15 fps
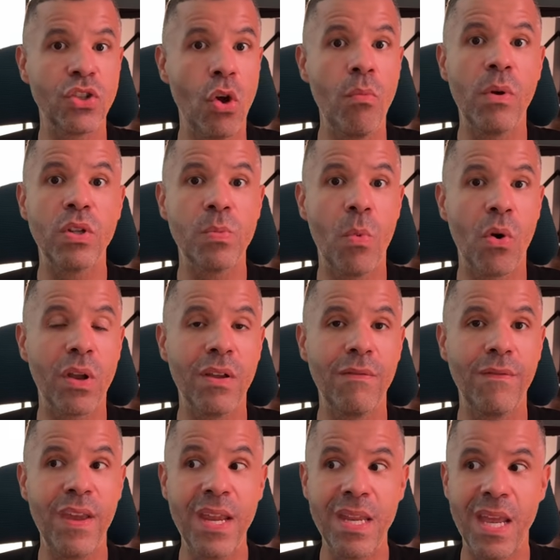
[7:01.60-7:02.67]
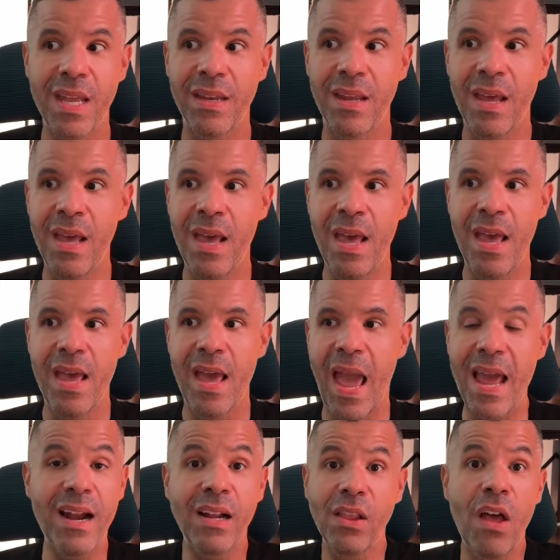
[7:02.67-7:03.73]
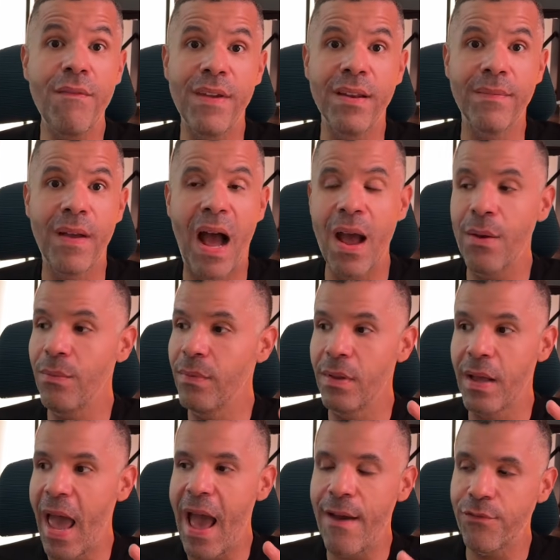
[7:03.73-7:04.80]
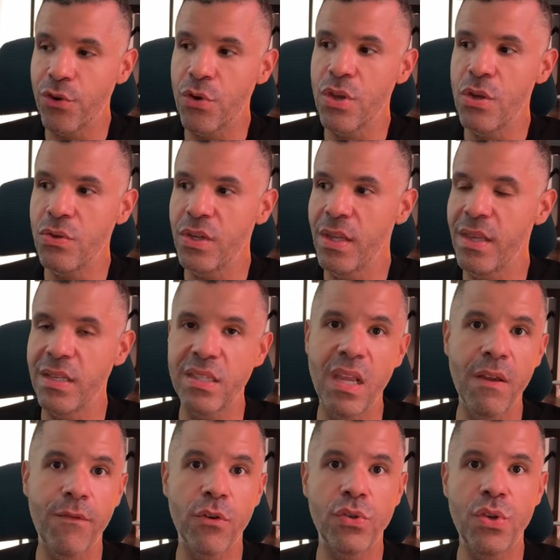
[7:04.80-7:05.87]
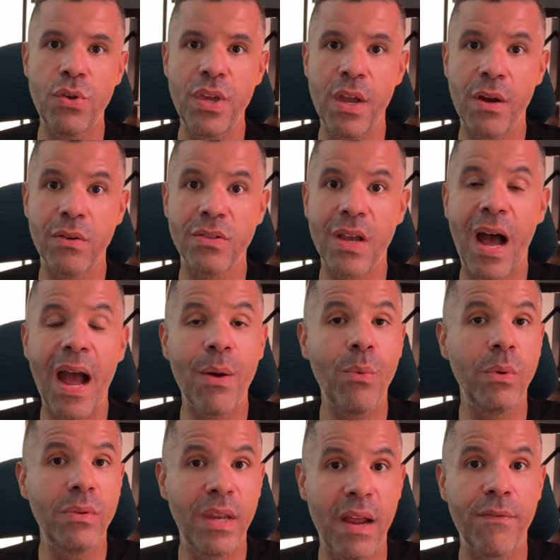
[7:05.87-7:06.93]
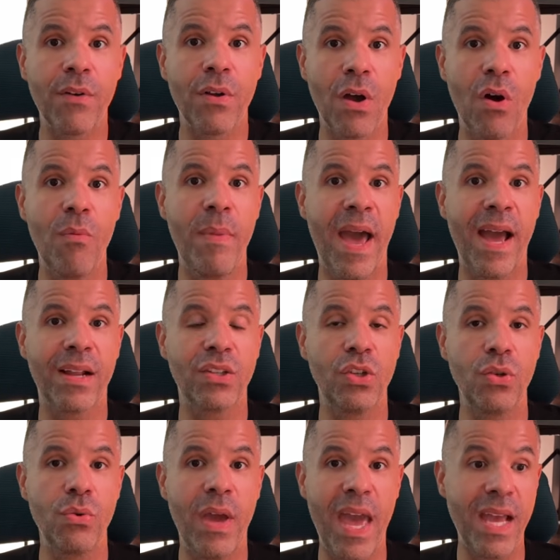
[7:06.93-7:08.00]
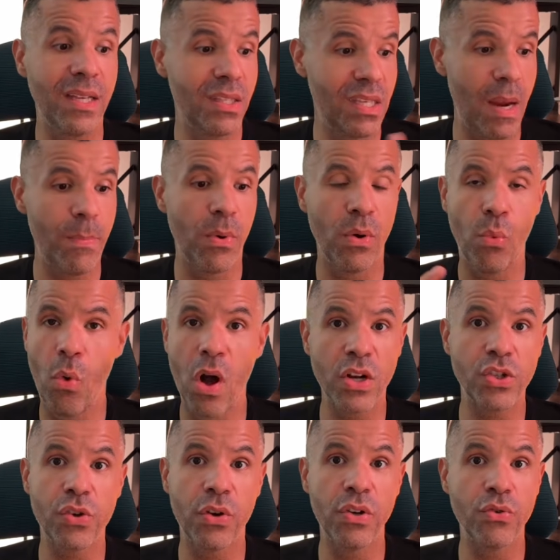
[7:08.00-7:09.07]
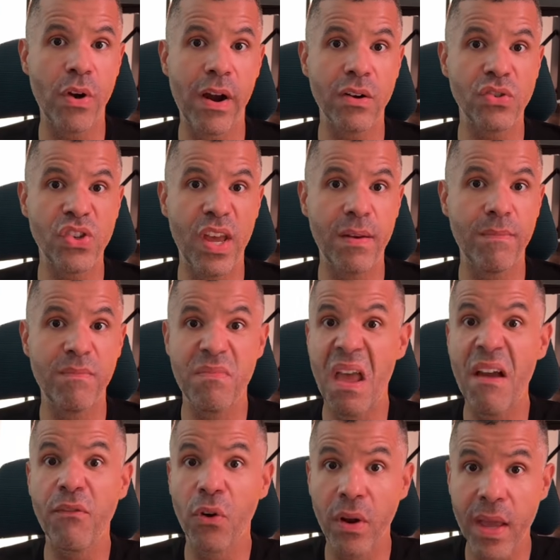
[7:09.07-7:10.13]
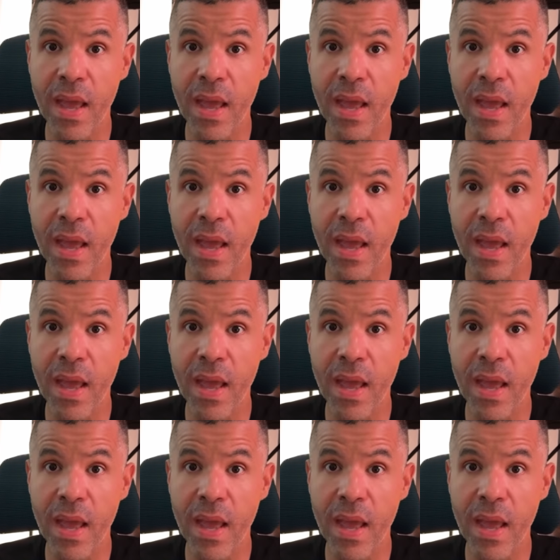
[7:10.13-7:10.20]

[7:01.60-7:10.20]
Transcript: so much more convenient, and I love it. After using this thing for 2 years, I will never go back to a separate washer and dryer set ever